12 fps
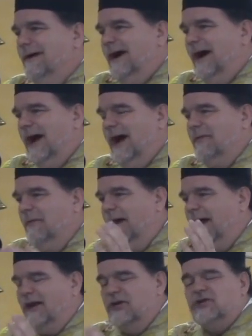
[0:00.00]
I am the
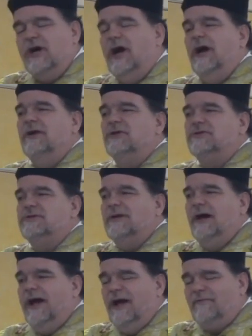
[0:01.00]
man in charge.
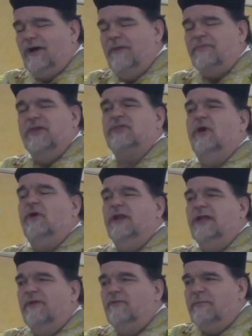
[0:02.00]
I have got the
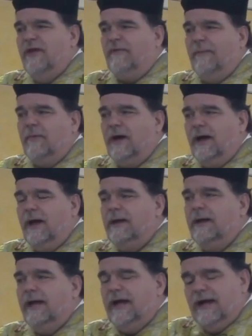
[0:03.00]
authority given to me from
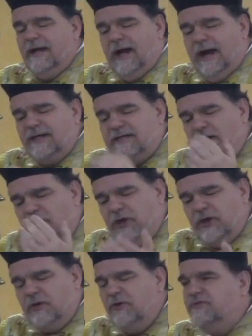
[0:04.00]
God, and I tell
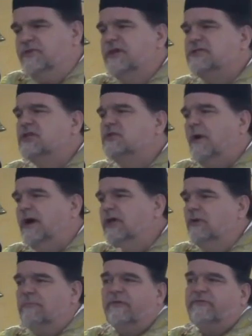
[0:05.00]
you, this is what
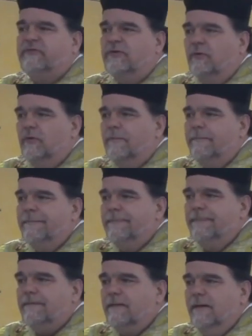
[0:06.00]
you must do.
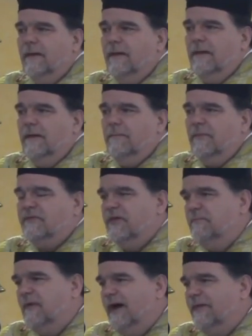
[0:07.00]
But
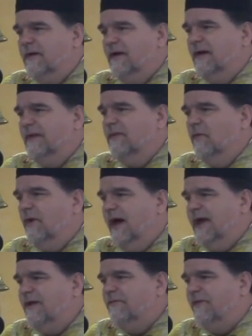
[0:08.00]
the mother and the
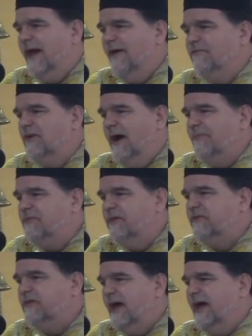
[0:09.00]
wife have not
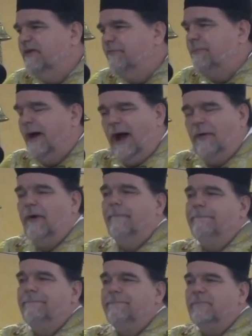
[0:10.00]
this kind of power.
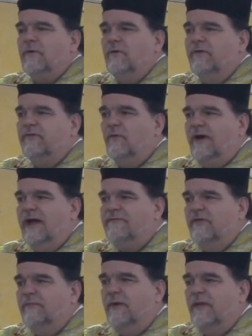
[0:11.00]
Whereas the wife
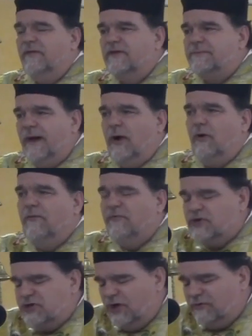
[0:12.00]
as mother has power
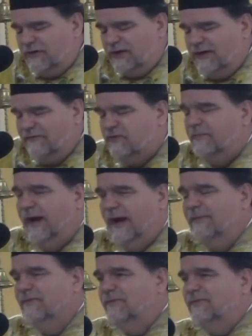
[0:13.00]
over children to give
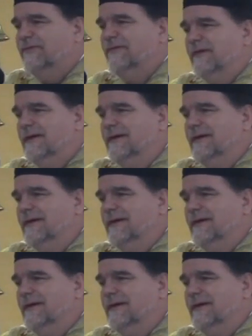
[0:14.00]
commands.